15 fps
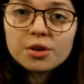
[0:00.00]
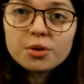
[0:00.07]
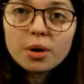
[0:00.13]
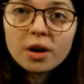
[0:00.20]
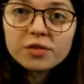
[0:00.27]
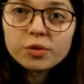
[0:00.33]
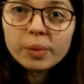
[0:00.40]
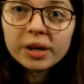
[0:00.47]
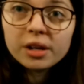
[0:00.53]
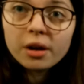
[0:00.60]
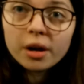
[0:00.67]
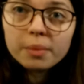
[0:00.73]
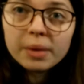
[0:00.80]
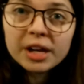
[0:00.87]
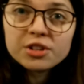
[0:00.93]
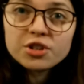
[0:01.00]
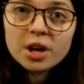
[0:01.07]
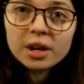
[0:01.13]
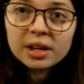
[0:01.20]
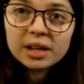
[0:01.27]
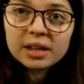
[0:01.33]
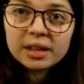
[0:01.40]
after my nightmare
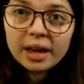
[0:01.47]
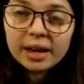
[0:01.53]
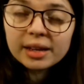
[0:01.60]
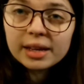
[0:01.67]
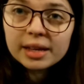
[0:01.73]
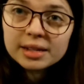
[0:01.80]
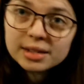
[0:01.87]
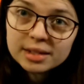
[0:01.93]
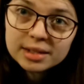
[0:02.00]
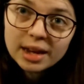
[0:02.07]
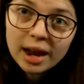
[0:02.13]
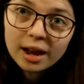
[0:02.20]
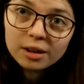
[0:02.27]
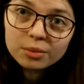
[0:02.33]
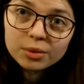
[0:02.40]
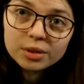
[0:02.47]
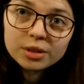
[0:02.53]
journey getting into town,